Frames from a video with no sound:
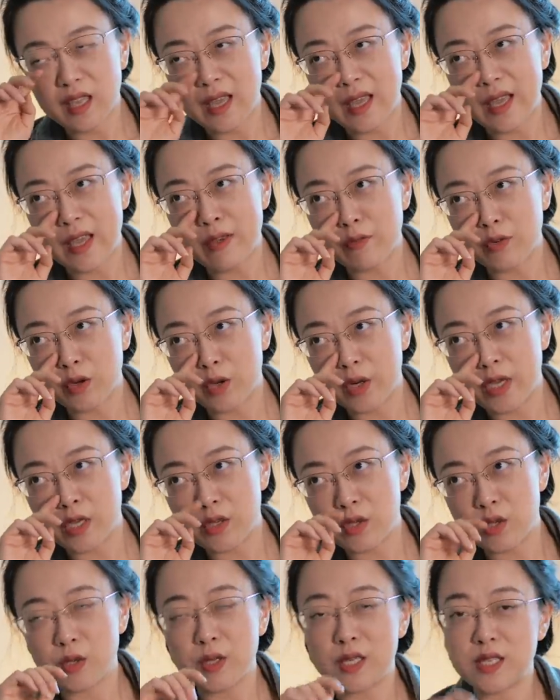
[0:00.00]
If you're
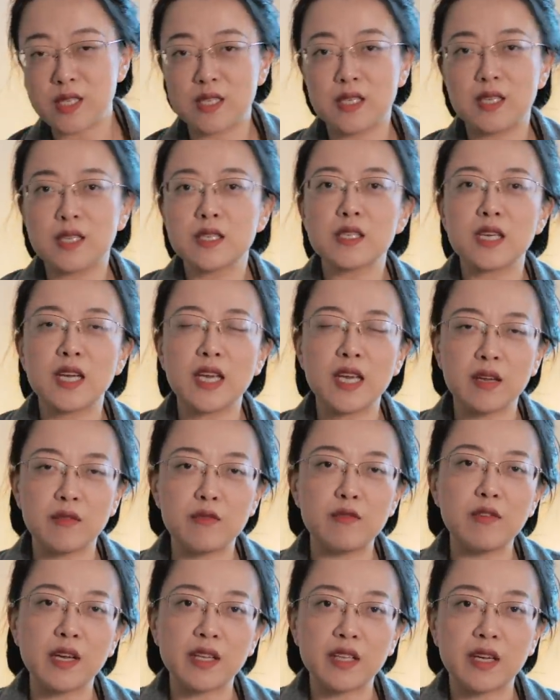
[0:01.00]
interested in
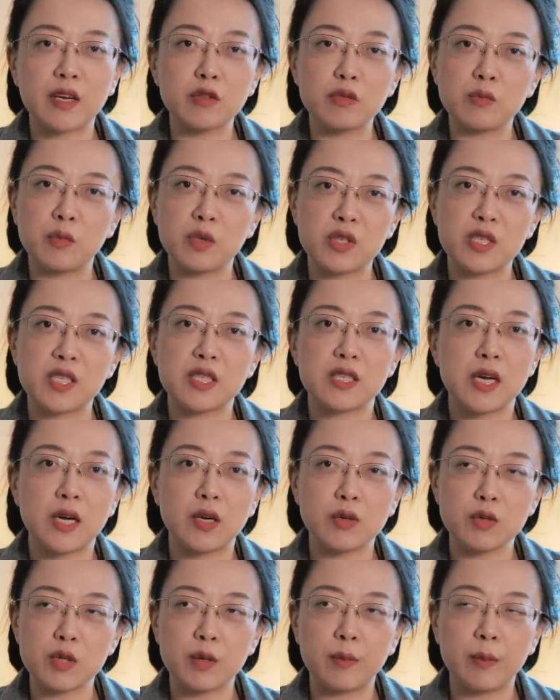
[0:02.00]
finding out more
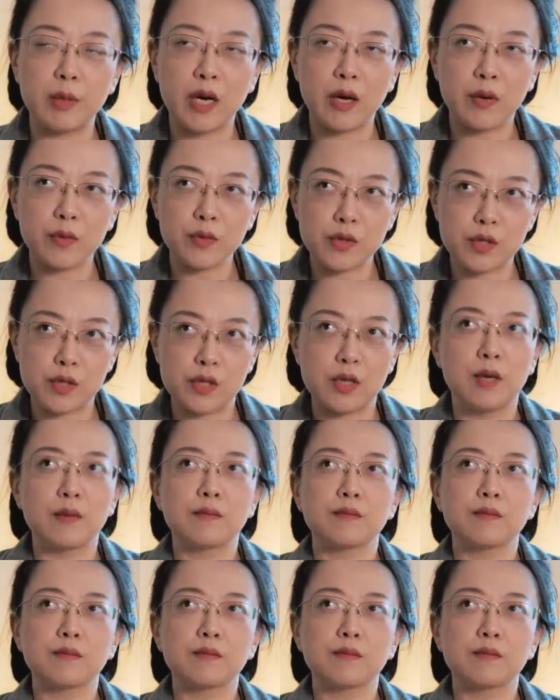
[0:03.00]
details about